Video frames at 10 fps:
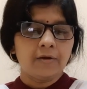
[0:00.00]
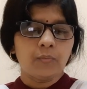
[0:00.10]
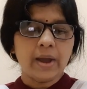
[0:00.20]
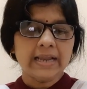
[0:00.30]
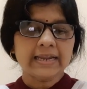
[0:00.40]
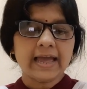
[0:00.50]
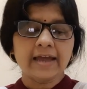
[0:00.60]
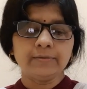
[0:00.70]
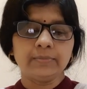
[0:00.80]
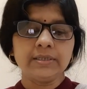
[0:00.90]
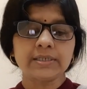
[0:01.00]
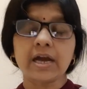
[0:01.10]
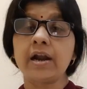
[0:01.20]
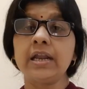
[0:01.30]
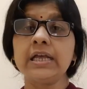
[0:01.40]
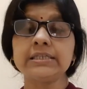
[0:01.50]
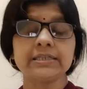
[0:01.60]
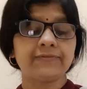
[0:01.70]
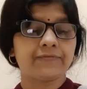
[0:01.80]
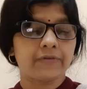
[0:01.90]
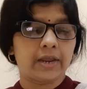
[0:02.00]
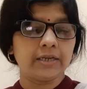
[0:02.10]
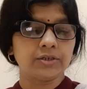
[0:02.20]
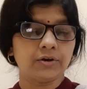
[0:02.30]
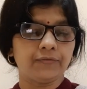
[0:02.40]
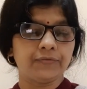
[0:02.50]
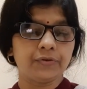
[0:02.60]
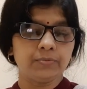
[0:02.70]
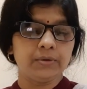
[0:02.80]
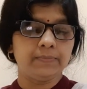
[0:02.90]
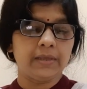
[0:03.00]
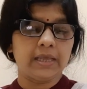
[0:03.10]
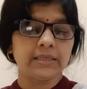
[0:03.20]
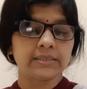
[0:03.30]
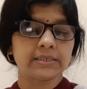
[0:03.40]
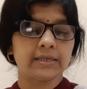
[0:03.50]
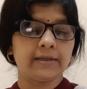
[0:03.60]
wild animals are less afraid of human beings